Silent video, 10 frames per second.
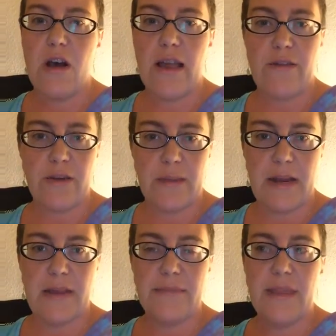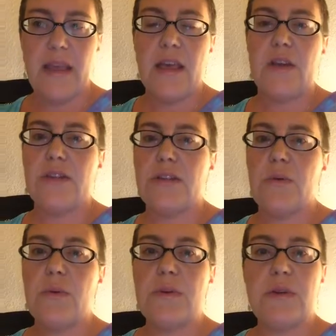everybody. So
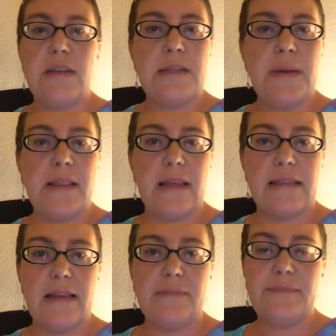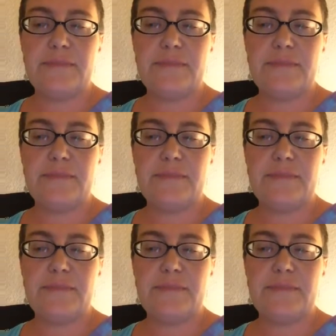we would do his main lesson.